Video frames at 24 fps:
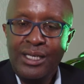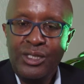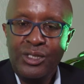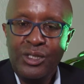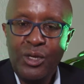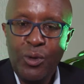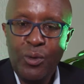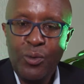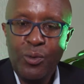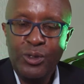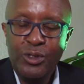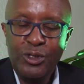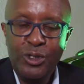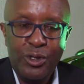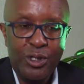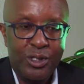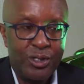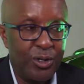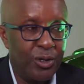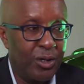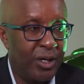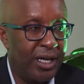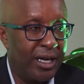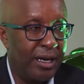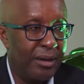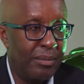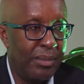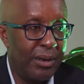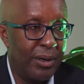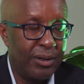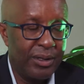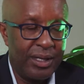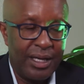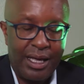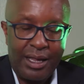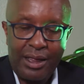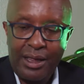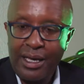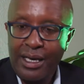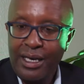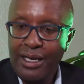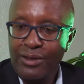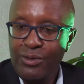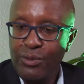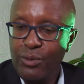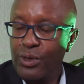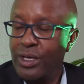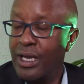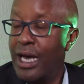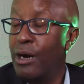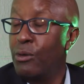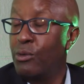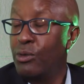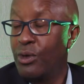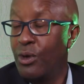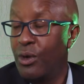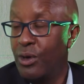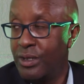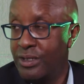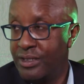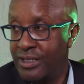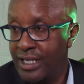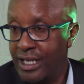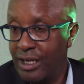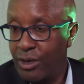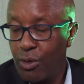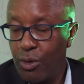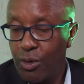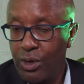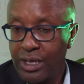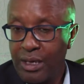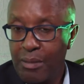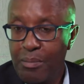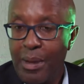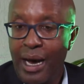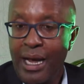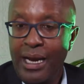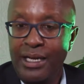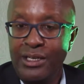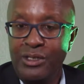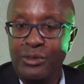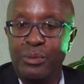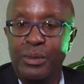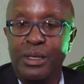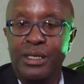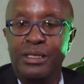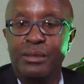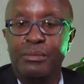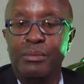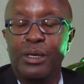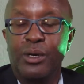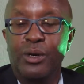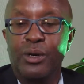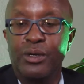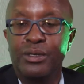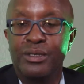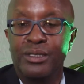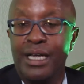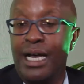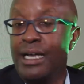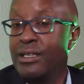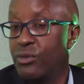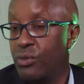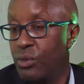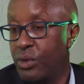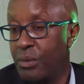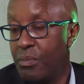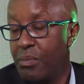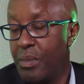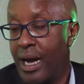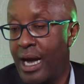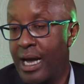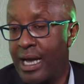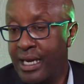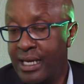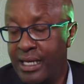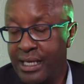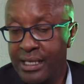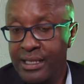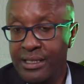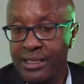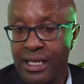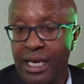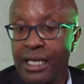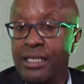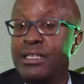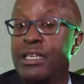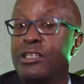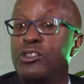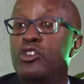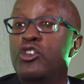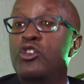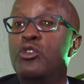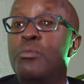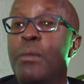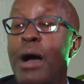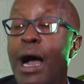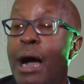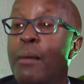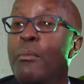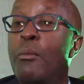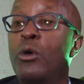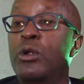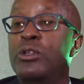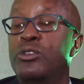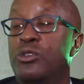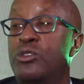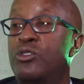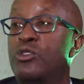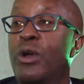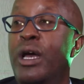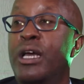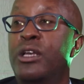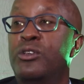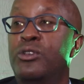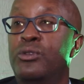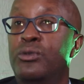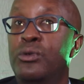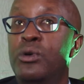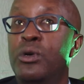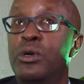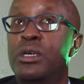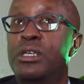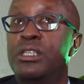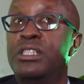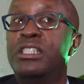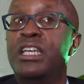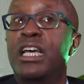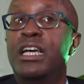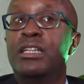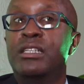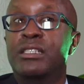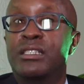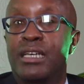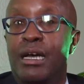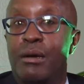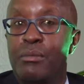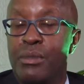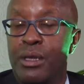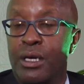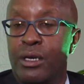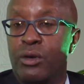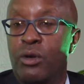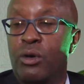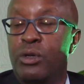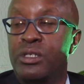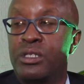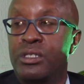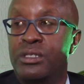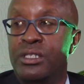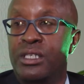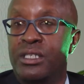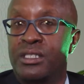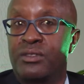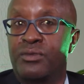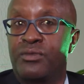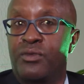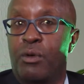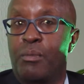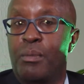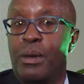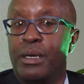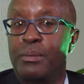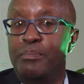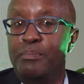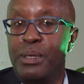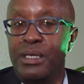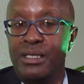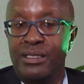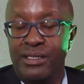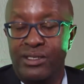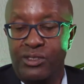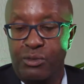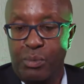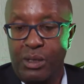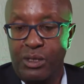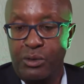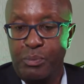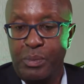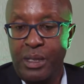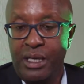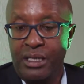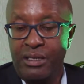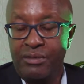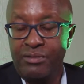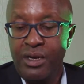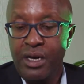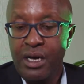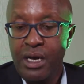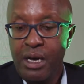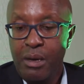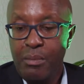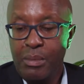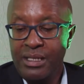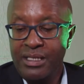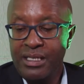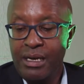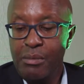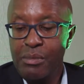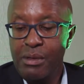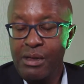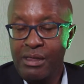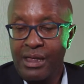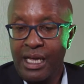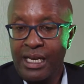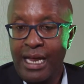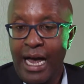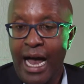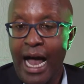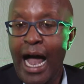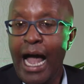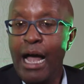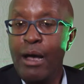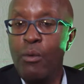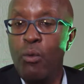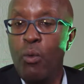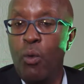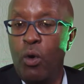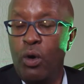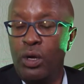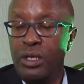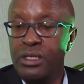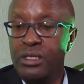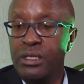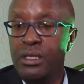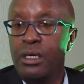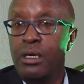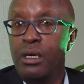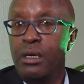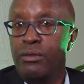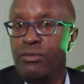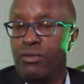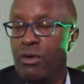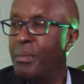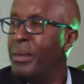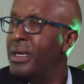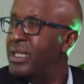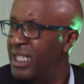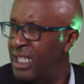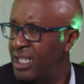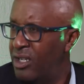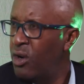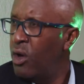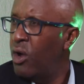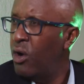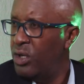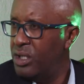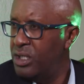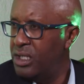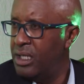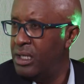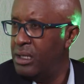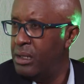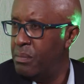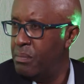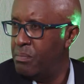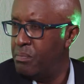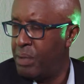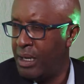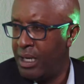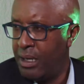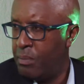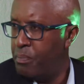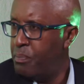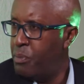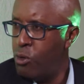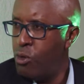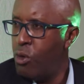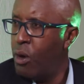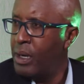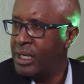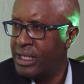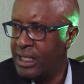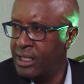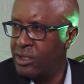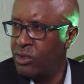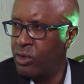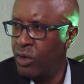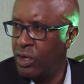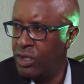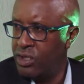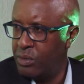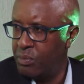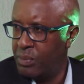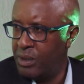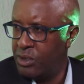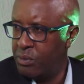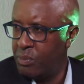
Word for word: So what you're talking about, I think, is what I would call stakeholder management, because that's what buy-in is. Let's assume I'm also trying to sell something, not just from a business perspective, but something that I want from a technology, pure technology